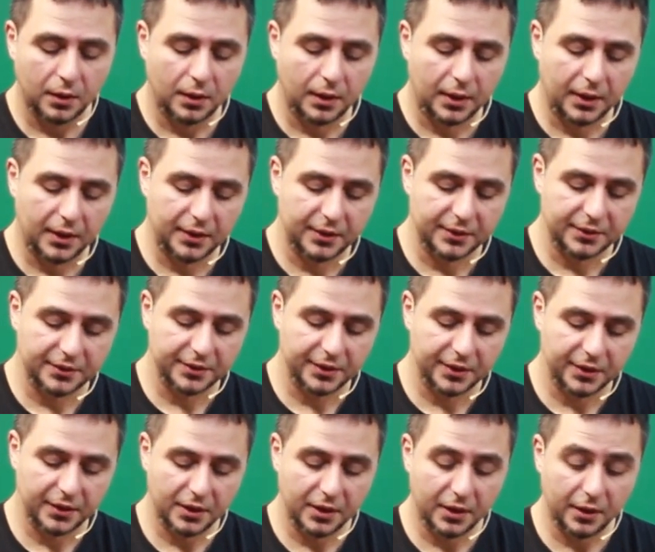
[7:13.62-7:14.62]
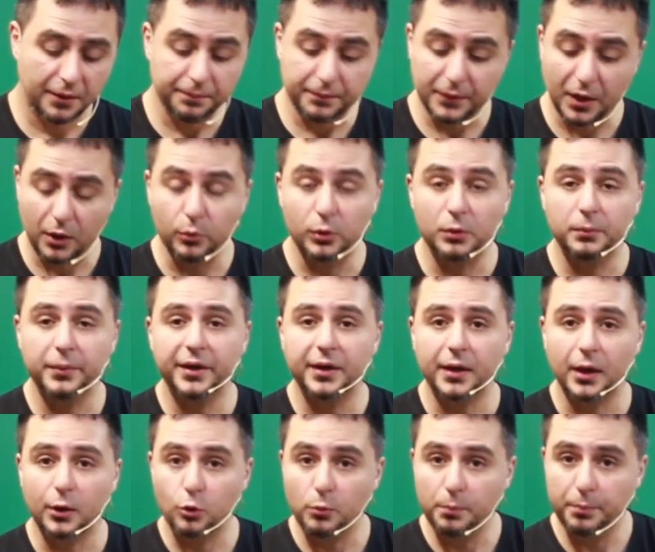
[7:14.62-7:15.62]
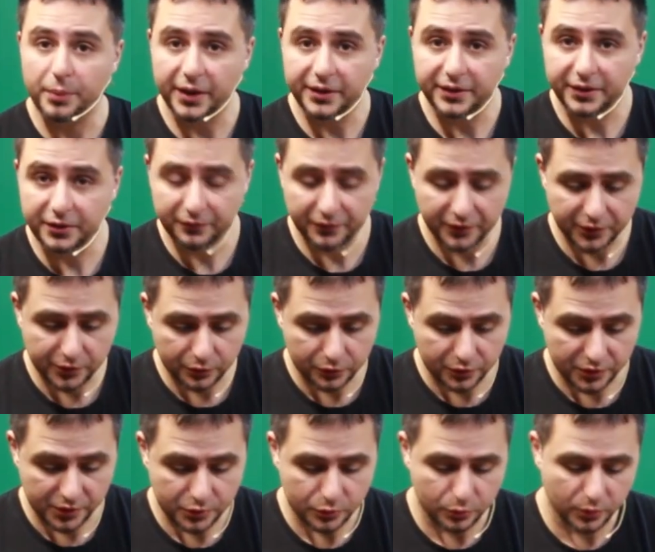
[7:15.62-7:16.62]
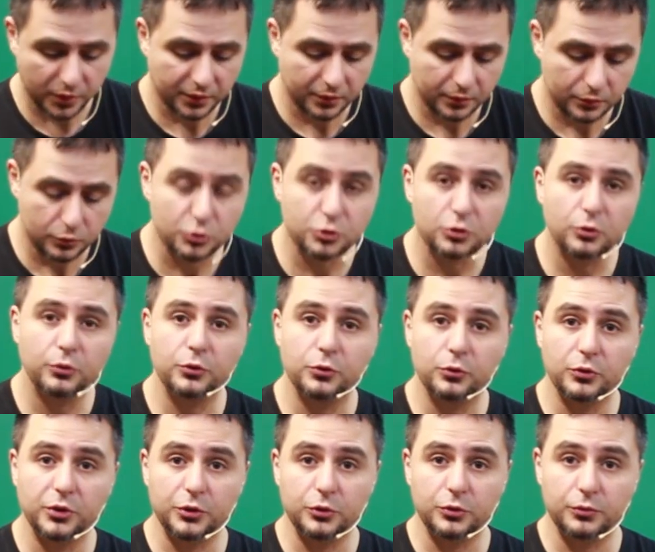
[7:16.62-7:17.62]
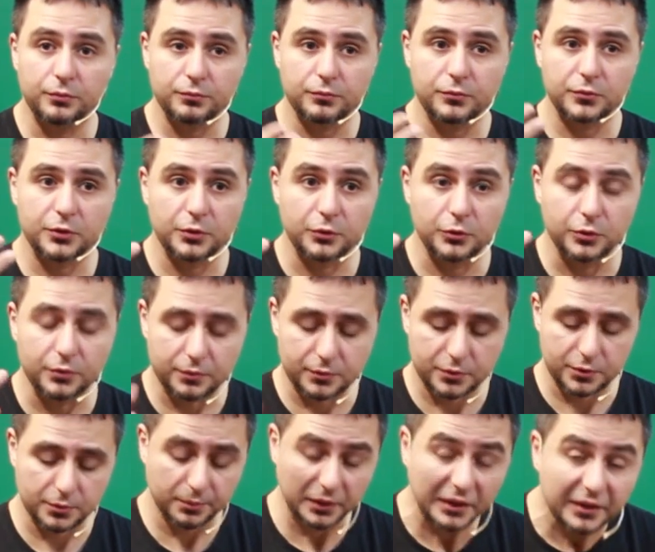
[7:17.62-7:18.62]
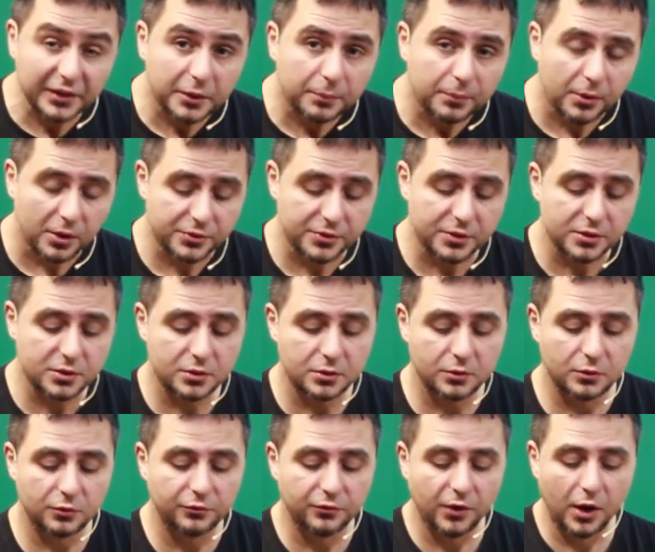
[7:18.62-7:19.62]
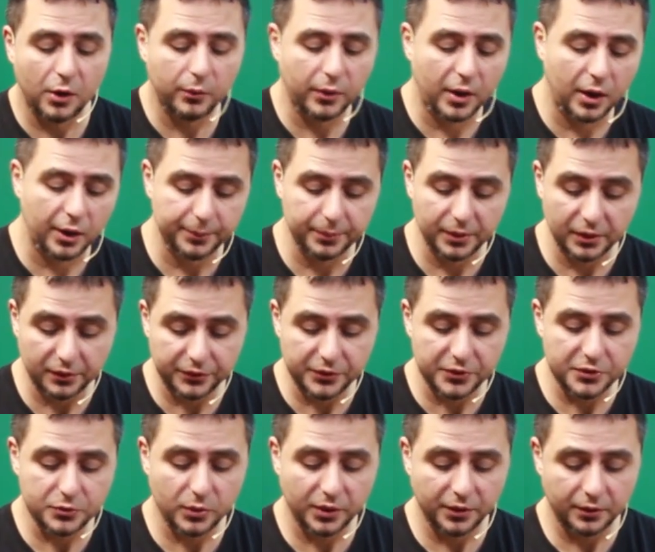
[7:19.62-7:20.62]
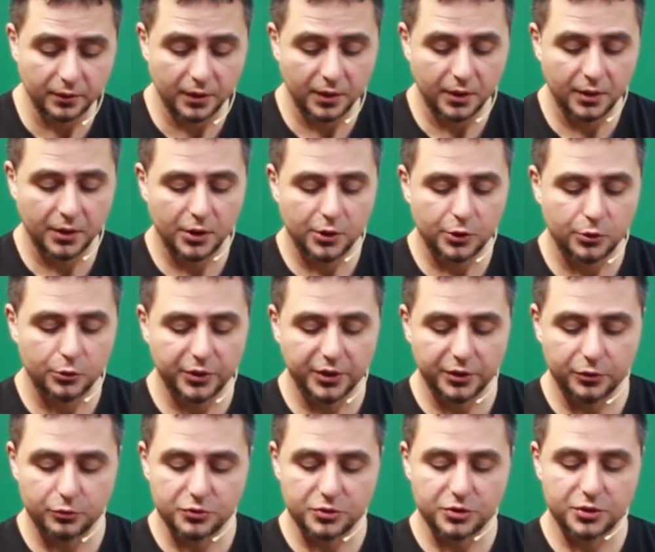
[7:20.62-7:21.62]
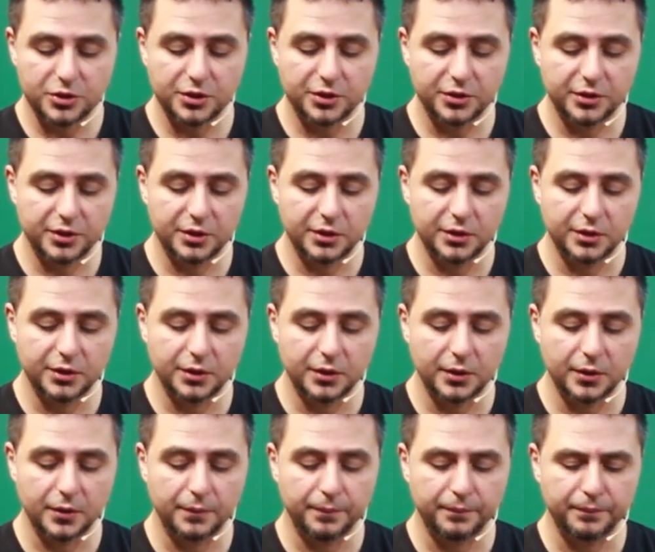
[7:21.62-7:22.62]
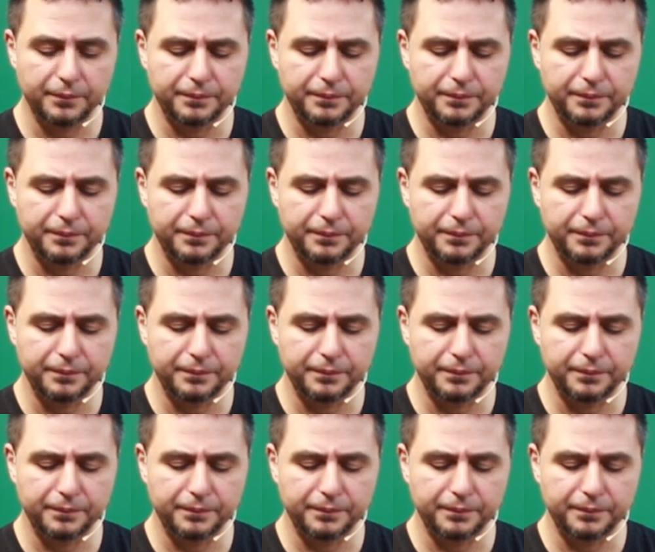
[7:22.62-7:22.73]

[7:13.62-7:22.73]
And I will make a companion video to this one to show you the building process of how I built this one. You get to see the